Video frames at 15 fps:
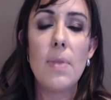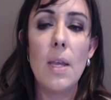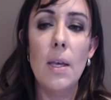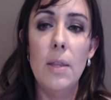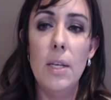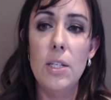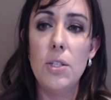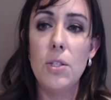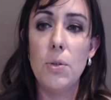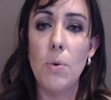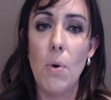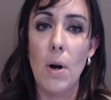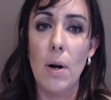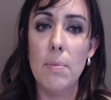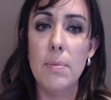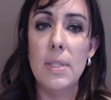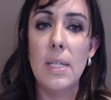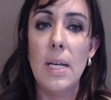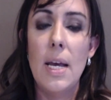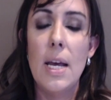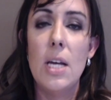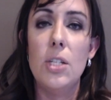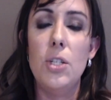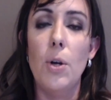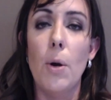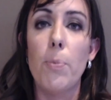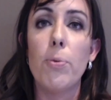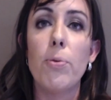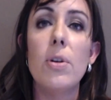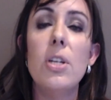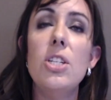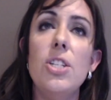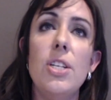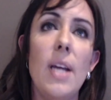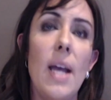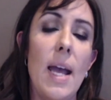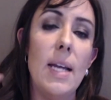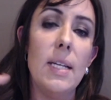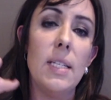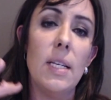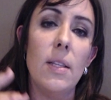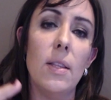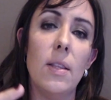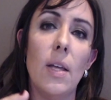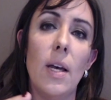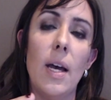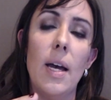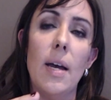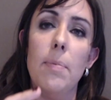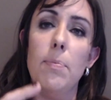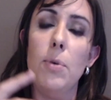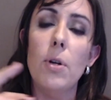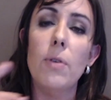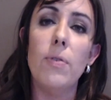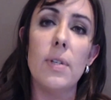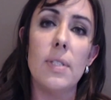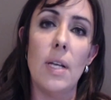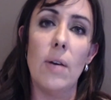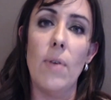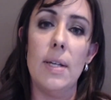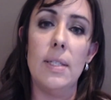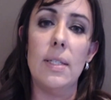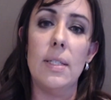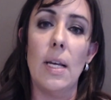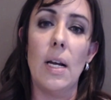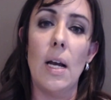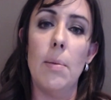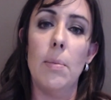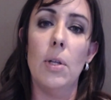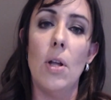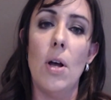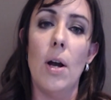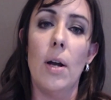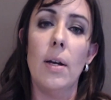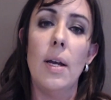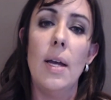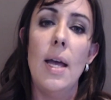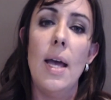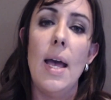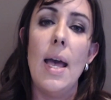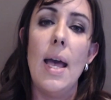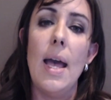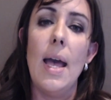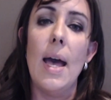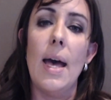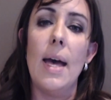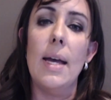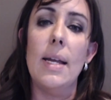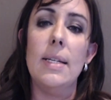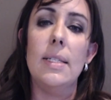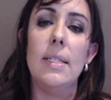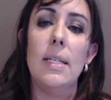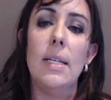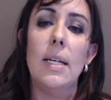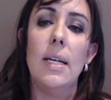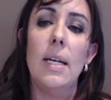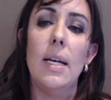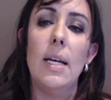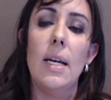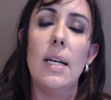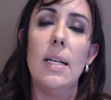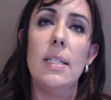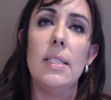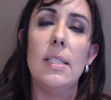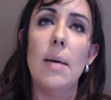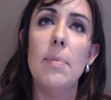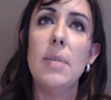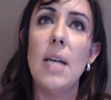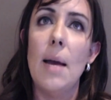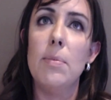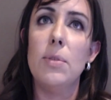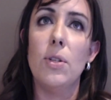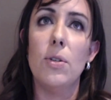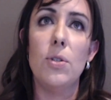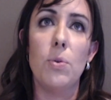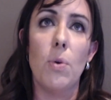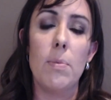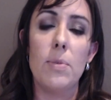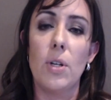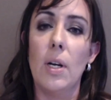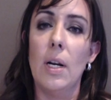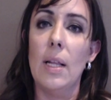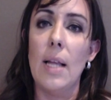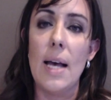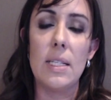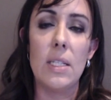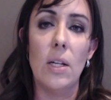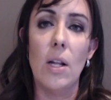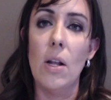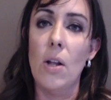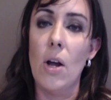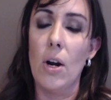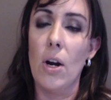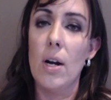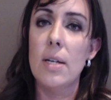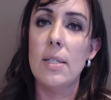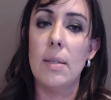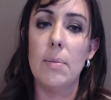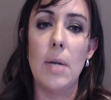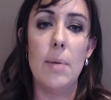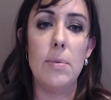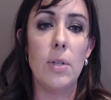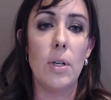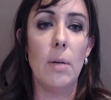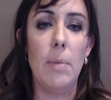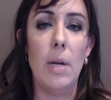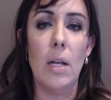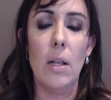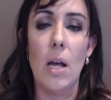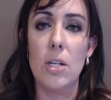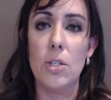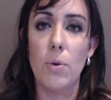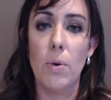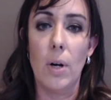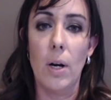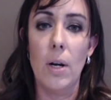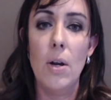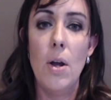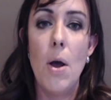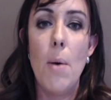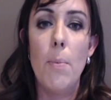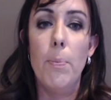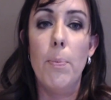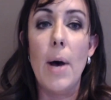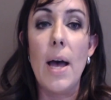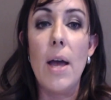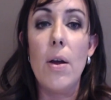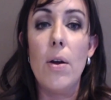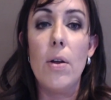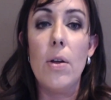these storms to appreciate the beautiful sunrises that come along. And sometimes those storms are going to last a lot longer. Sometimes they're going to be a lot shorter. But